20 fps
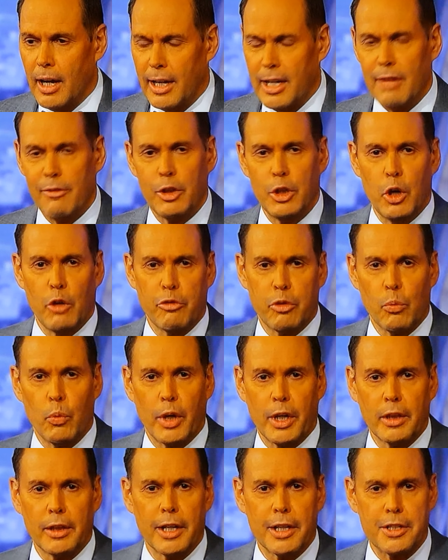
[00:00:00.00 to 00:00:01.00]
I never know from
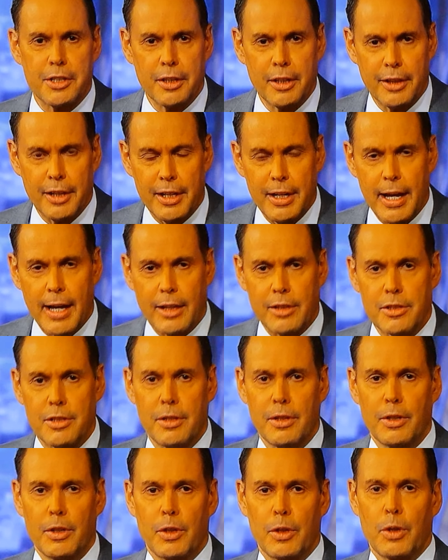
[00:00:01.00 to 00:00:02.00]
one election to the
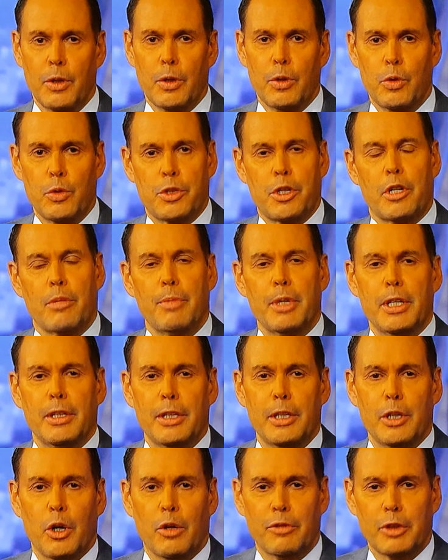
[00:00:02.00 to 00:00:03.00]
next who's going to be
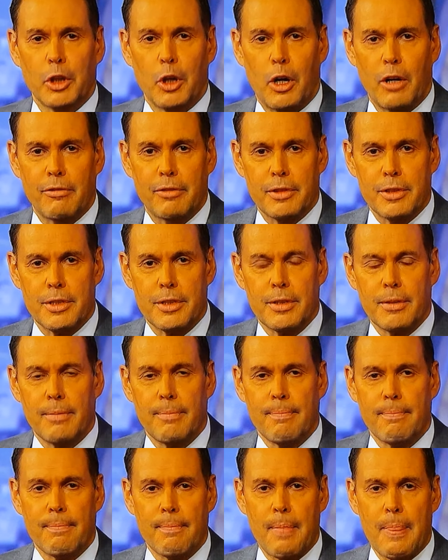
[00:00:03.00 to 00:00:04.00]
in the Oval Office,
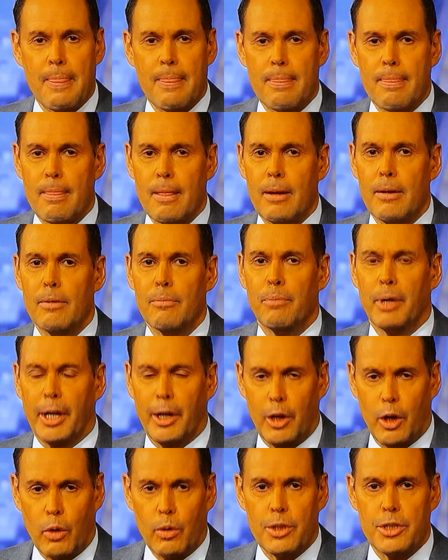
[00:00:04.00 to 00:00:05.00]
but
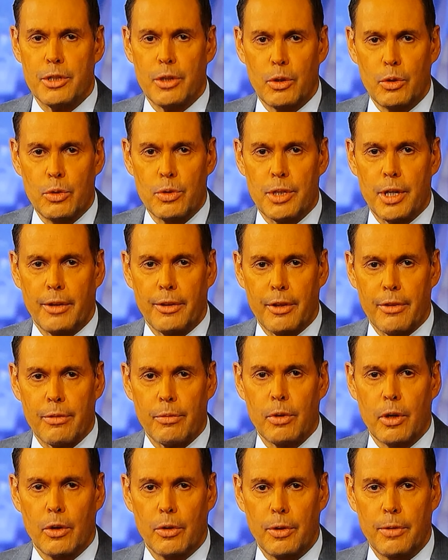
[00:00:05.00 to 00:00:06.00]
I always know who's on the
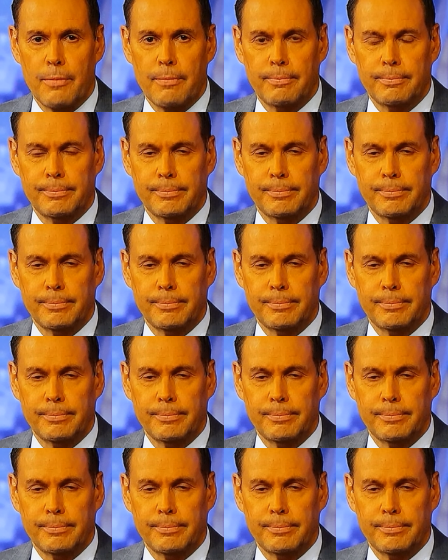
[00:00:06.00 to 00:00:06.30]
throne.